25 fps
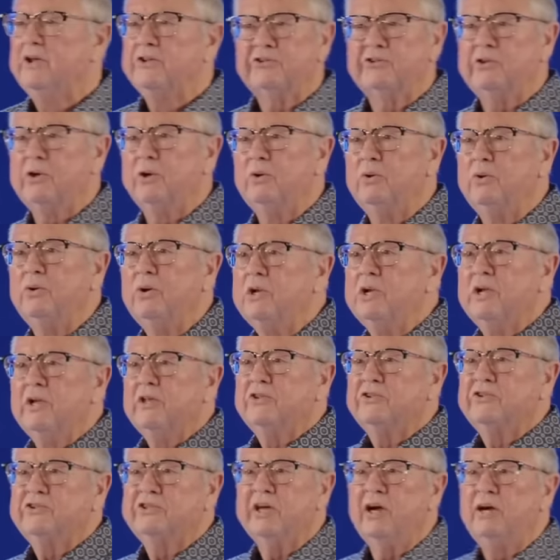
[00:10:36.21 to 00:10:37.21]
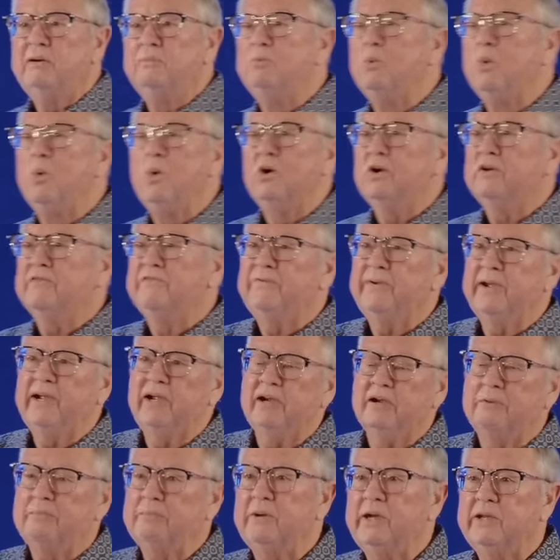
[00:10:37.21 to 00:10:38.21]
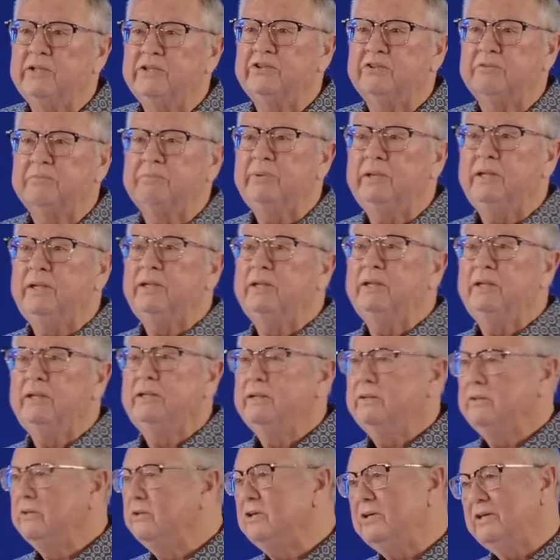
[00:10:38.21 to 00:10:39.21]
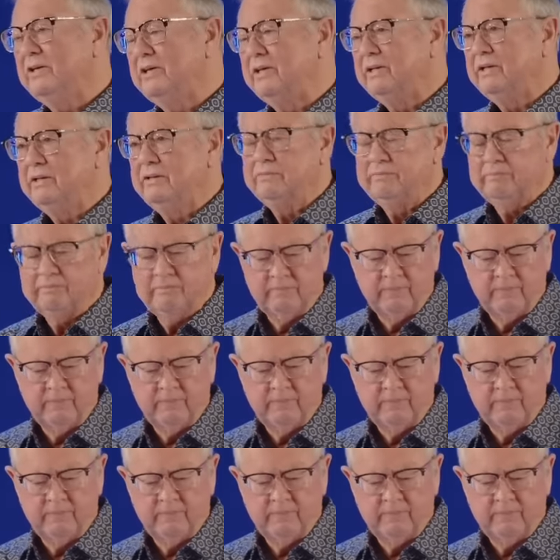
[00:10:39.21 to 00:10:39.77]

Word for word: So some warfare must be good.